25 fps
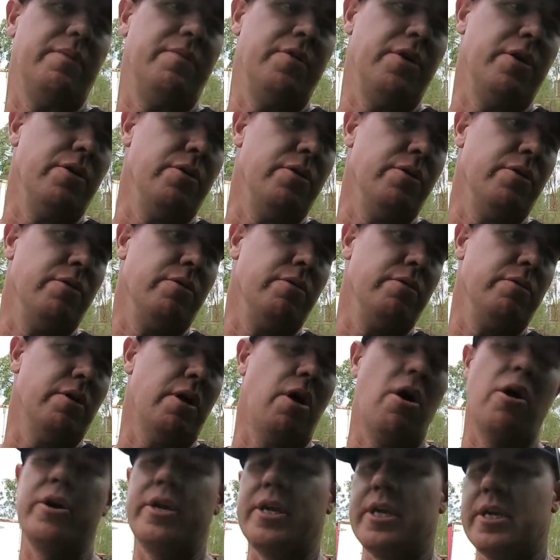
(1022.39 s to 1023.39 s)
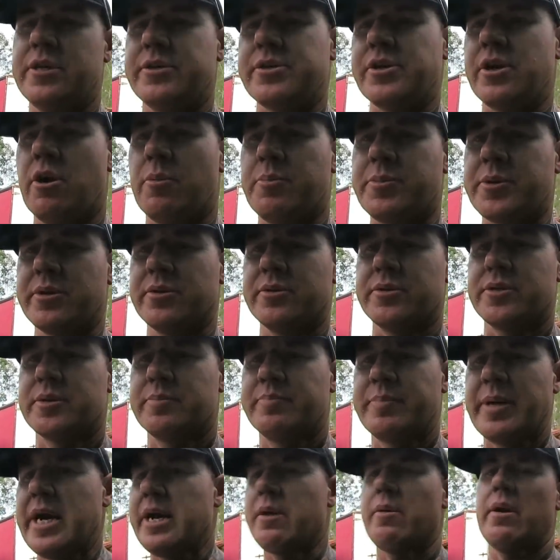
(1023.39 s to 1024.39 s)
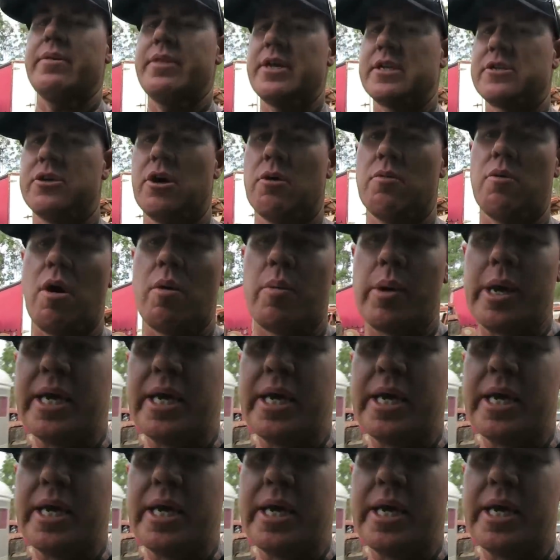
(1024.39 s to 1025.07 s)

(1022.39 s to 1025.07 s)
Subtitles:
give you ideas and options. But anyway, that's not why